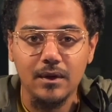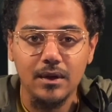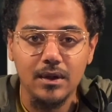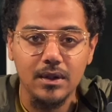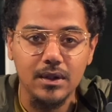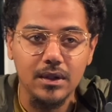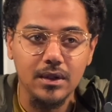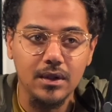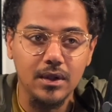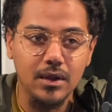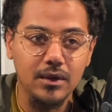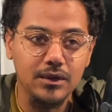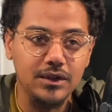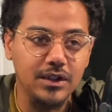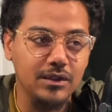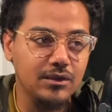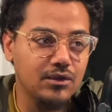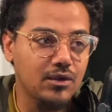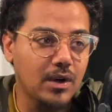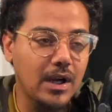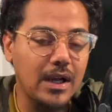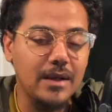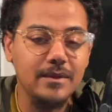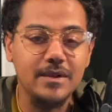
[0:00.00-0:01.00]
You know,
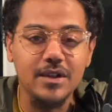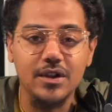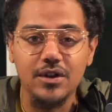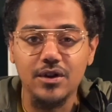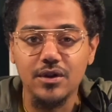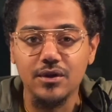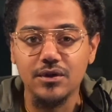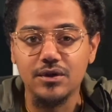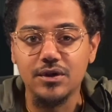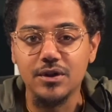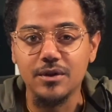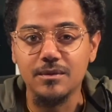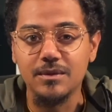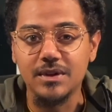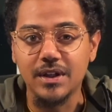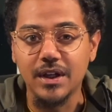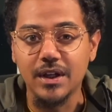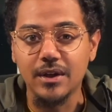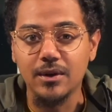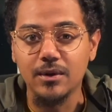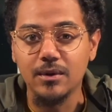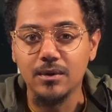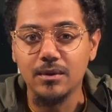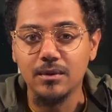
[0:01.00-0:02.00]
subscribe to the YouTube
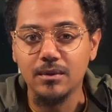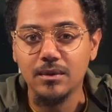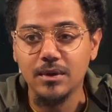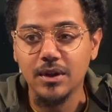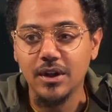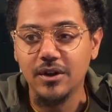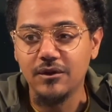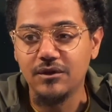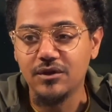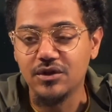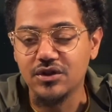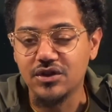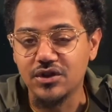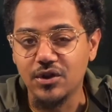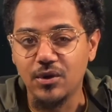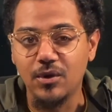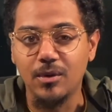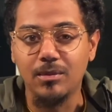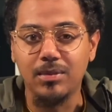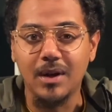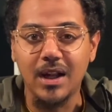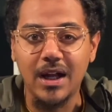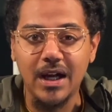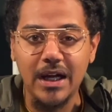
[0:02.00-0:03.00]
channel if you're so
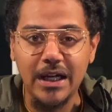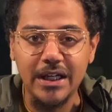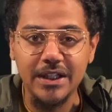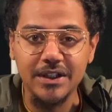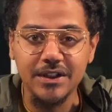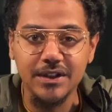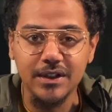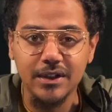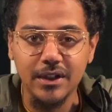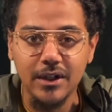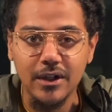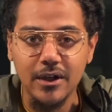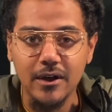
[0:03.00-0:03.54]
obliged.